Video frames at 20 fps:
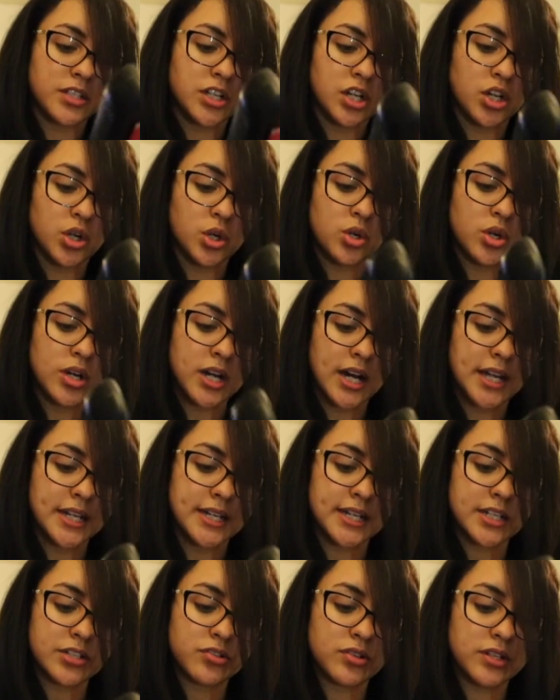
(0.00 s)
your girl got
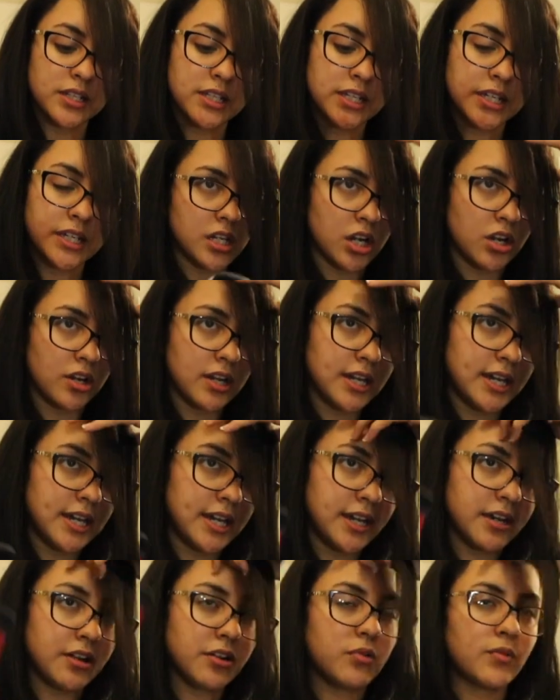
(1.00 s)
naturally curly
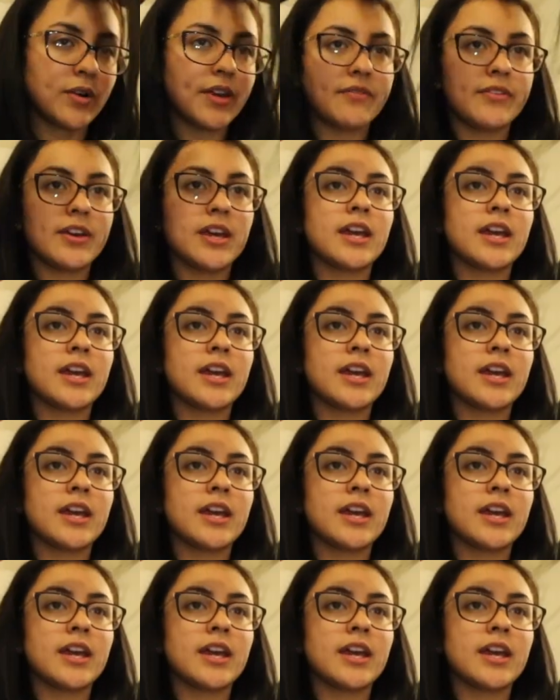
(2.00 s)
hair wavy